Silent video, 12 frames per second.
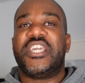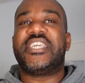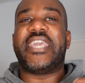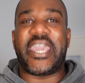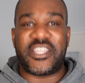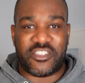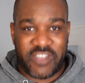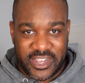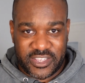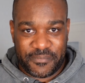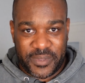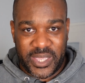Get
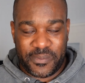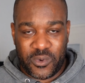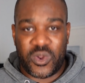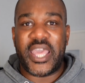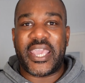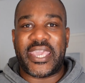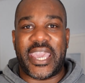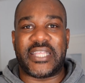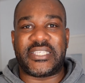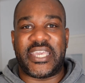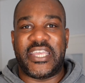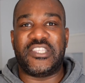interactive, people.
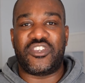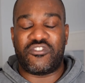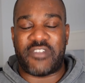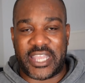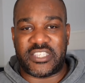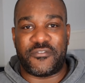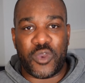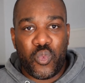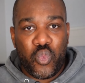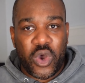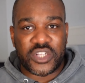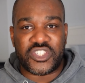Get interactive. You're
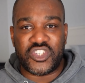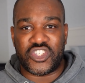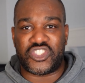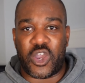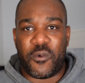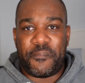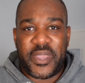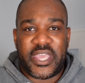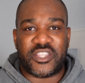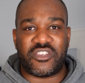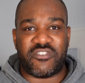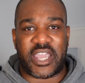watching the show. Be
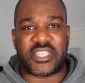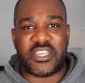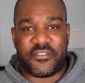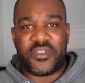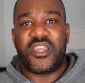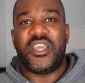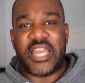interactive.